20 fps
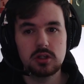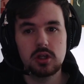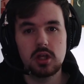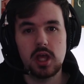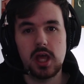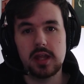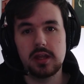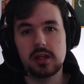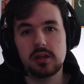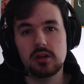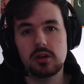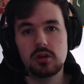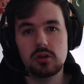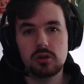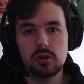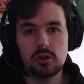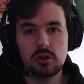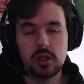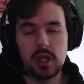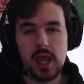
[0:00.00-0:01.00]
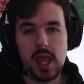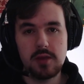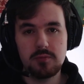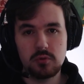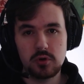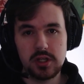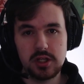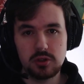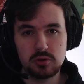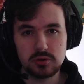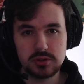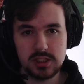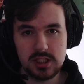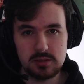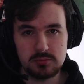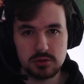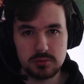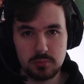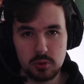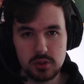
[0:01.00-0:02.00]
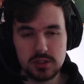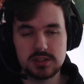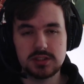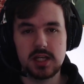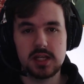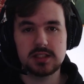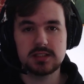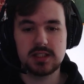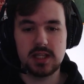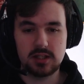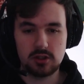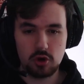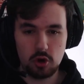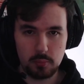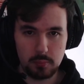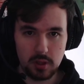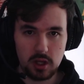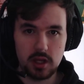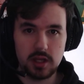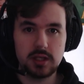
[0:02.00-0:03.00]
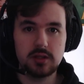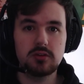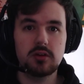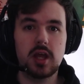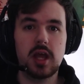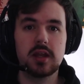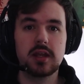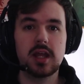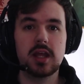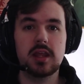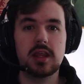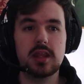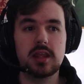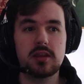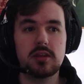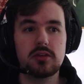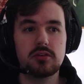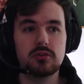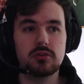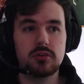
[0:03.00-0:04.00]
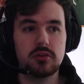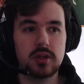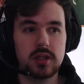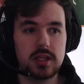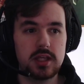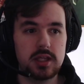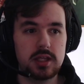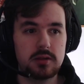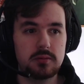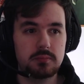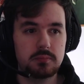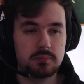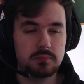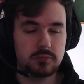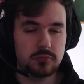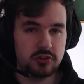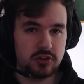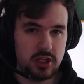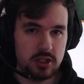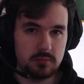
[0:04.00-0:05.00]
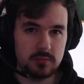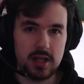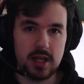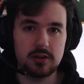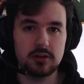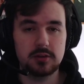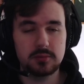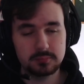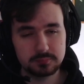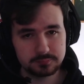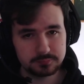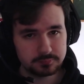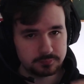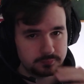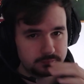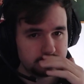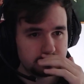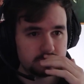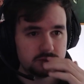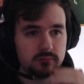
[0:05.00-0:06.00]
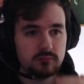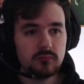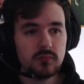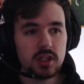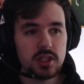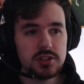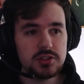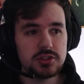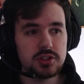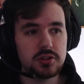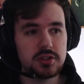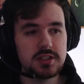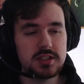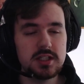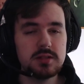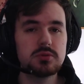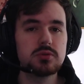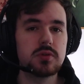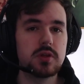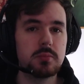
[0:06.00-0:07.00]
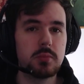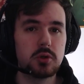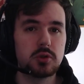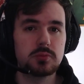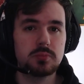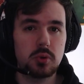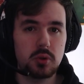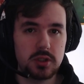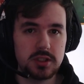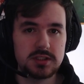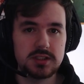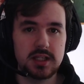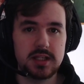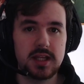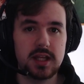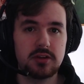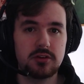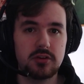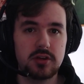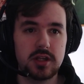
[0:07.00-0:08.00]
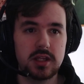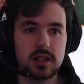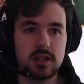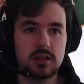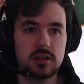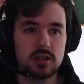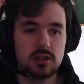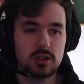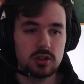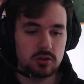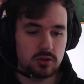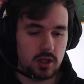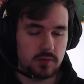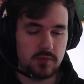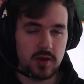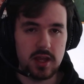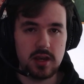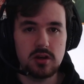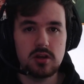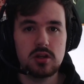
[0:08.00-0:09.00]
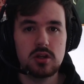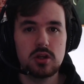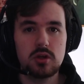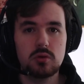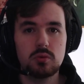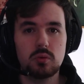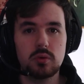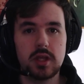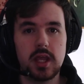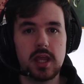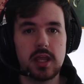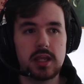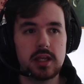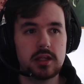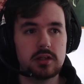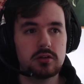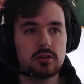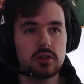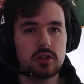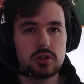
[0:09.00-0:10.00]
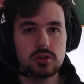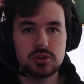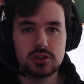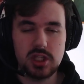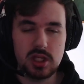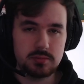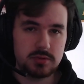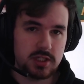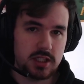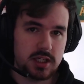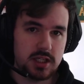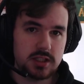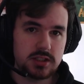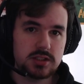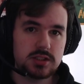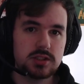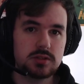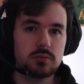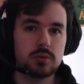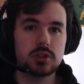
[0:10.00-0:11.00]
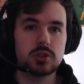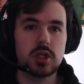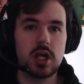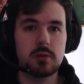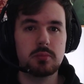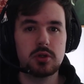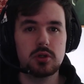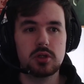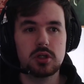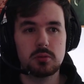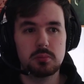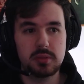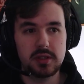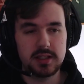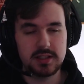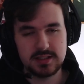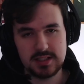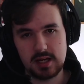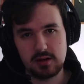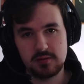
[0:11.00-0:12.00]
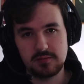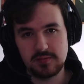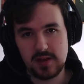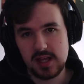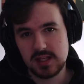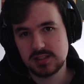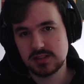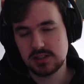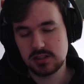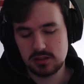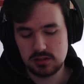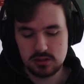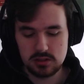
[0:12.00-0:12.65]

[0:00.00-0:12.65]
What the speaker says: and then everyone in your team's point stacks get combined, and that is the team ladder. So the teams with the most points at the end of the event will gain skip tickets, which help you complete the tower faster.